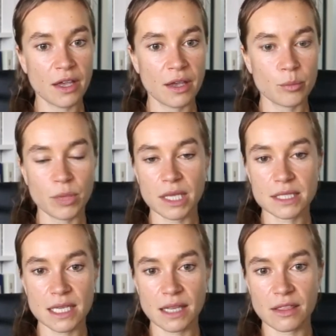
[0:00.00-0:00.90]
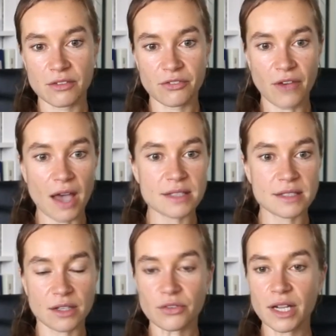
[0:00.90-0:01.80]
PT, the faster
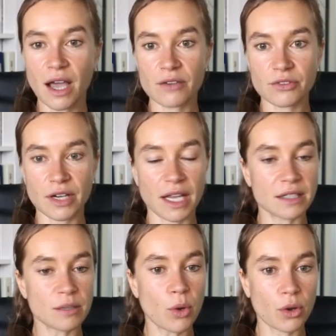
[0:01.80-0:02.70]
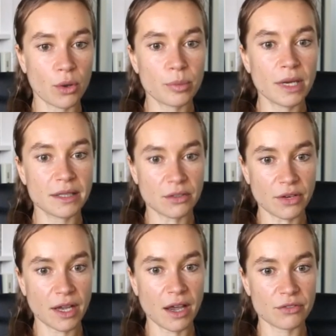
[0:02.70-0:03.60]
the recovery and the more complete the
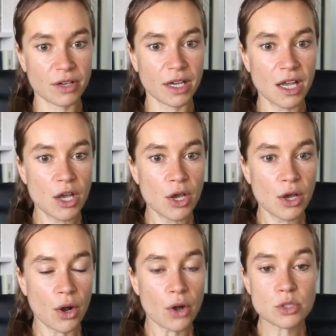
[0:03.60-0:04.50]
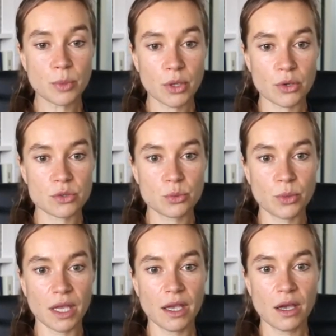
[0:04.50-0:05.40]
recovery. Also because
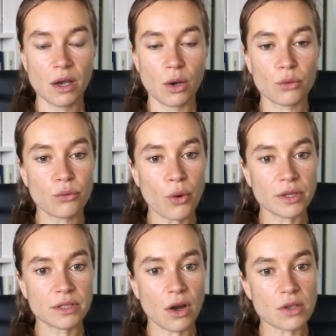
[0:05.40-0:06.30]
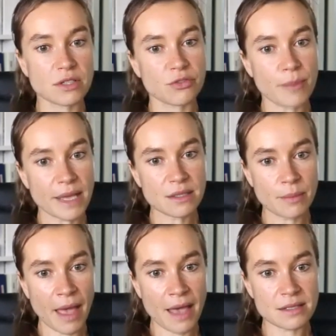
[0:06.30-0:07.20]
we avoid the loss of muscle
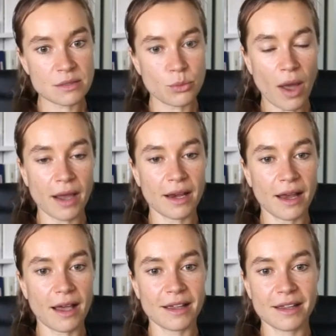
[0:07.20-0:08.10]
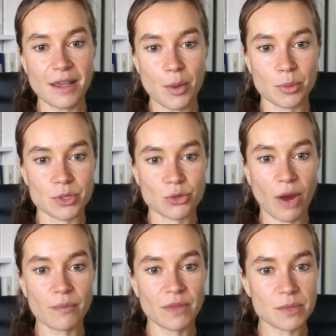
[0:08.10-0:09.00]
mass while I
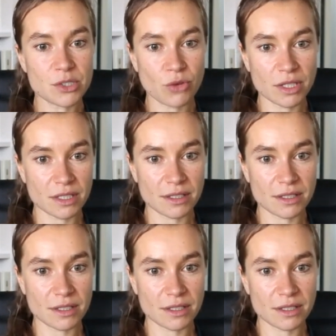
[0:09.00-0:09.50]
prescribe them strict